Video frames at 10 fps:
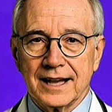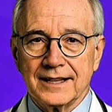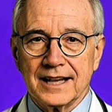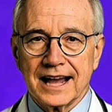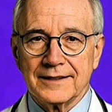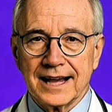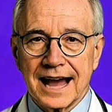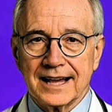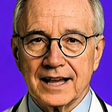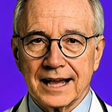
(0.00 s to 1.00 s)
Warm
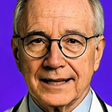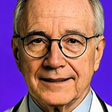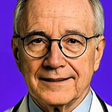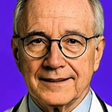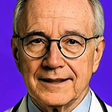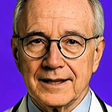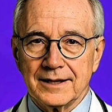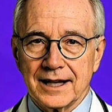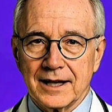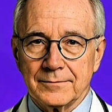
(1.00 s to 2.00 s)
oat milk,
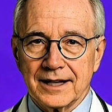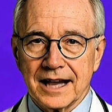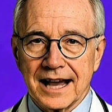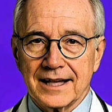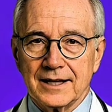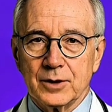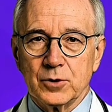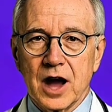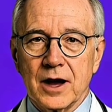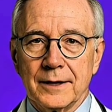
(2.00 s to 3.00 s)
almond
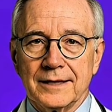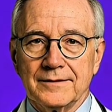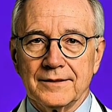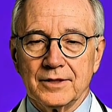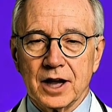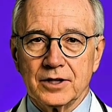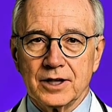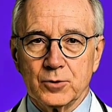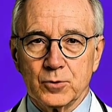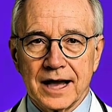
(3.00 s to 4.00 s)
milk, or
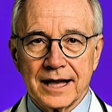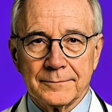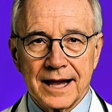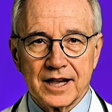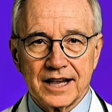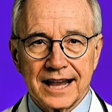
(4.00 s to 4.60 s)
coconut milk,